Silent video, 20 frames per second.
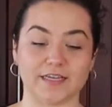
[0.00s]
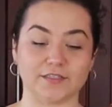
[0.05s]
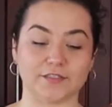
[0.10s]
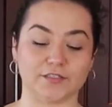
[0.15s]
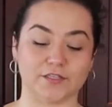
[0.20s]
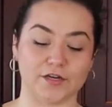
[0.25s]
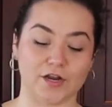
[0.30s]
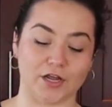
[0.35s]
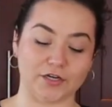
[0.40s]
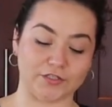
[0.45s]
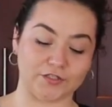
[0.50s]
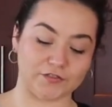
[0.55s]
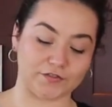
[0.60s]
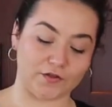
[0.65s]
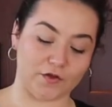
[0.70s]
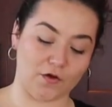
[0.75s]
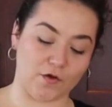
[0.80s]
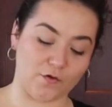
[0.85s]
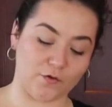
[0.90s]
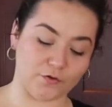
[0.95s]
is to not
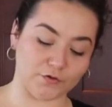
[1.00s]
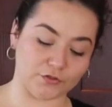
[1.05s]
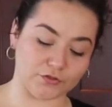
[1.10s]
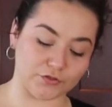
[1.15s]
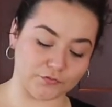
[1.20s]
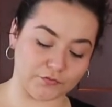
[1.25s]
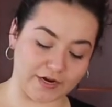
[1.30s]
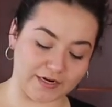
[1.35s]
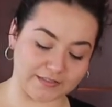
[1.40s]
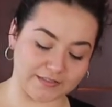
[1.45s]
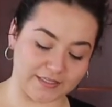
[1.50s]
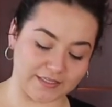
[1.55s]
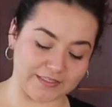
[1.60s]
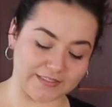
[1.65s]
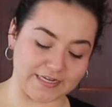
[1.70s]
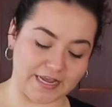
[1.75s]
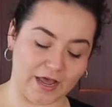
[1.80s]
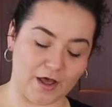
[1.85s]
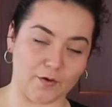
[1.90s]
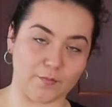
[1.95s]
just go directly
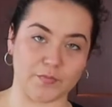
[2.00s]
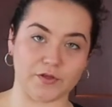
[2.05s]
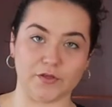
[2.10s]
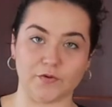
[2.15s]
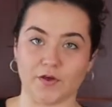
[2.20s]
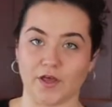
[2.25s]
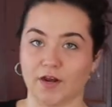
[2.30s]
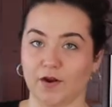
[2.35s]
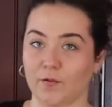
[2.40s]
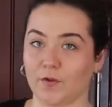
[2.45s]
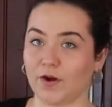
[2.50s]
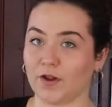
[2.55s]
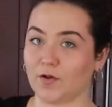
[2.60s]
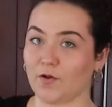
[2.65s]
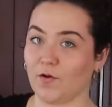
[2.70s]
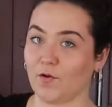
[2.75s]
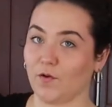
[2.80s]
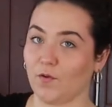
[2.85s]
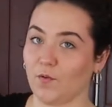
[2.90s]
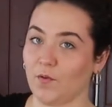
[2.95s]
down, but you kind of want to
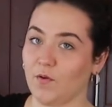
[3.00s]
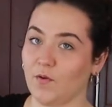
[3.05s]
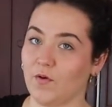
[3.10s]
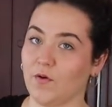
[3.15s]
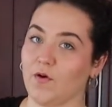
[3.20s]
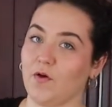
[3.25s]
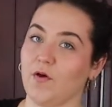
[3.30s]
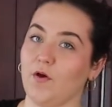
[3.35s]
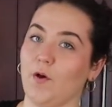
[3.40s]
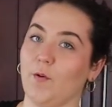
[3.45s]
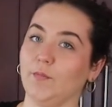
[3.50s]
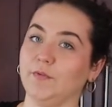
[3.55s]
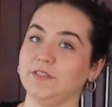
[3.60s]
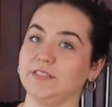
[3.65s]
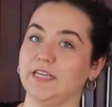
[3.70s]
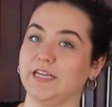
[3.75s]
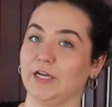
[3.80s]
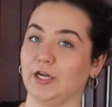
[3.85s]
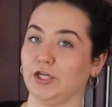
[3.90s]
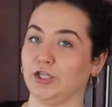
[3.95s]
go
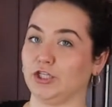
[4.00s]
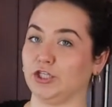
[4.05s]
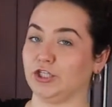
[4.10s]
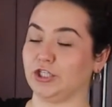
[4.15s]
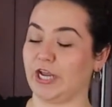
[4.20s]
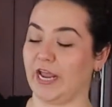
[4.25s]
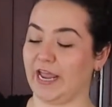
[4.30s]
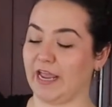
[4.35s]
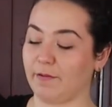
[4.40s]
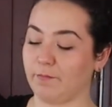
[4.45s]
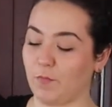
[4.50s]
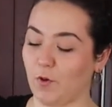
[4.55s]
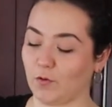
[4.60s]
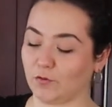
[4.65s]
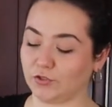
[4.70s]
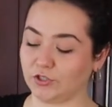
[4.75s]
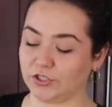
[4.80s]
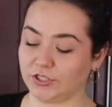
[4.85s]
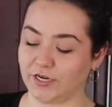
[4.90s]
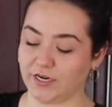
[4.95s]
almost like a J
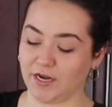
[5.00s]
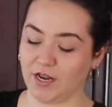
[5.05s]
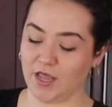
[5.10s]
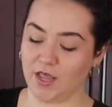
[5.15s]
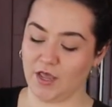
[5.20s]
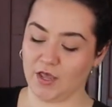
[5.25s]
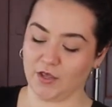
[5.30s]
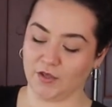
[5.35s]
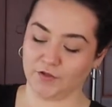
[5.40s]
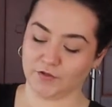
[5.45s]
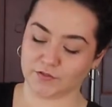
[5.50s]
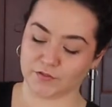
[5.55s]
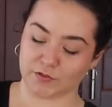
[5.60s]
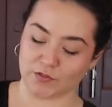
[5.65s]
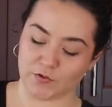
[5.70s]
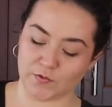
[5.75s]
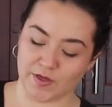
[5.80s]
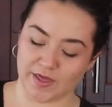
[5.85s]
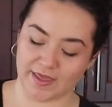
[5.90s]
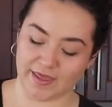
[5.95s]
motion. So
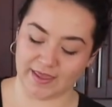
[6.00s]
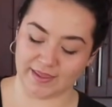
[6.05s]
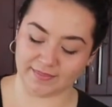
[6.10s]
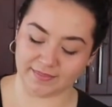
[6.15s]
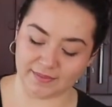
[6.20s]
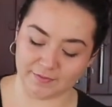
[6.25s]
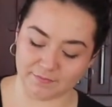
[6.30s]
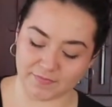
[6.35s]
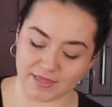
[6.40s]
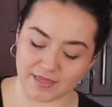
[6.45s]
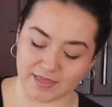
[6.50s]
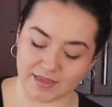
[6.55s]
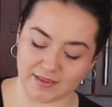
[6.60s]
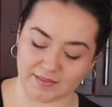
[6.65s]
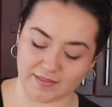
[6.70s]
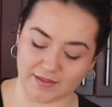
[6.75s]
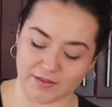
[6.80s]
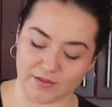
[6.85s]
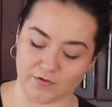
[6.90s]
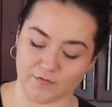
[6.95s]
you hit the meat
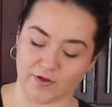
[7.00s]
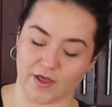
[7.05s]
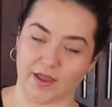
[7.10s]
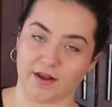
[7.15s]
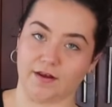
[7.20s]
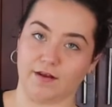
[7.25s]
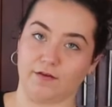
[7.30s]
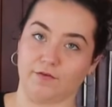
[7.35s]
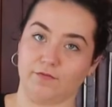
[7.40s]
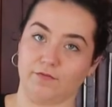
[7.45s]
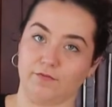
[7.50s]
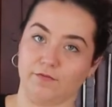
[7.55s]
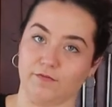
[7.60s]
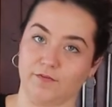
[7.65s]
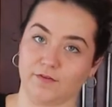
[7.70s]
and then you kind of